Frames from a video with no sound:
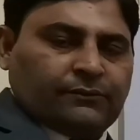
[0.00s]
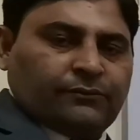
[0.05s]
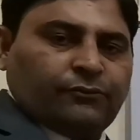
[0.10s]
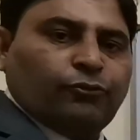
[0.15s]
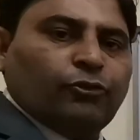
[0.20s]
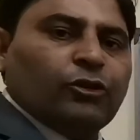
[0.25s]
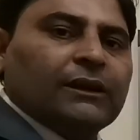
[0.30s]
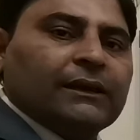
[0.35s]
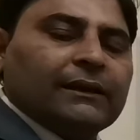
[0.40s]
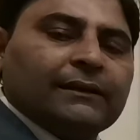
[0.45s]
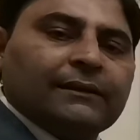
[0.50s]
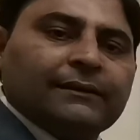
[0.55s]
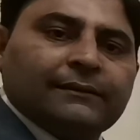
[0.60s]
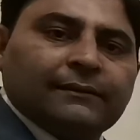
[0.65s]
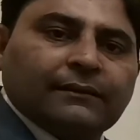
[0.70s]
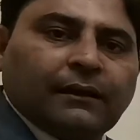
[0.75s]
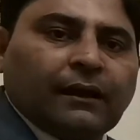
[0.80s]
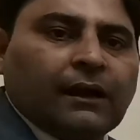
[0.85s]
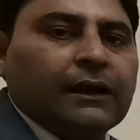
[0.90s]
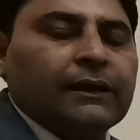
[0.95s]
What
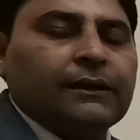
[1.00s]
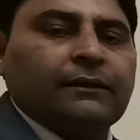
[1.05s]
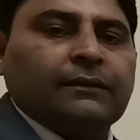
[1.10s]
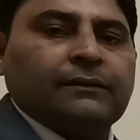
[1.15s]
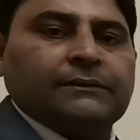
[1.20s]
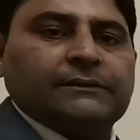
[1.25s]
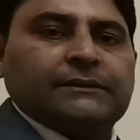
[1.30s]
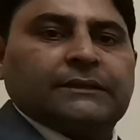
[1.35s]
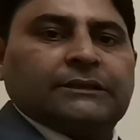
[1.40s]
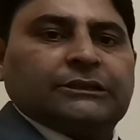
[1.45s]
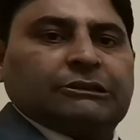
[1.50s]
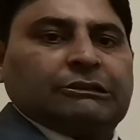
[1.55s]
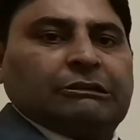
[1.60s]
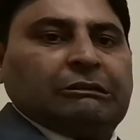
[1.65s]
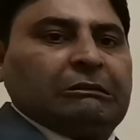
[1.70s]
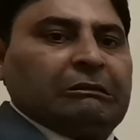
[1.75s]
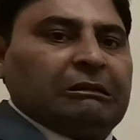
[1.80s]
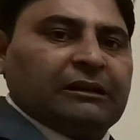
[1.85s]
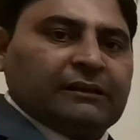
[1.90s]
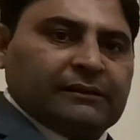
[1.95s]
is
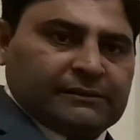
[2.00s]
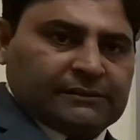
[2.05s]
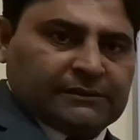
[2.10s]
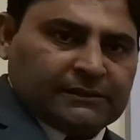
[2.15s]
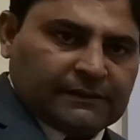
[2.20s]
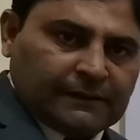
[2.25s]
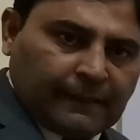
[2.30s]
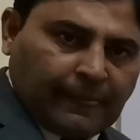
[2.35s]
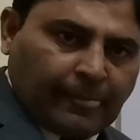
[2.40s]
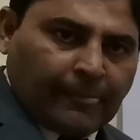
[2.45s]
ionization energy?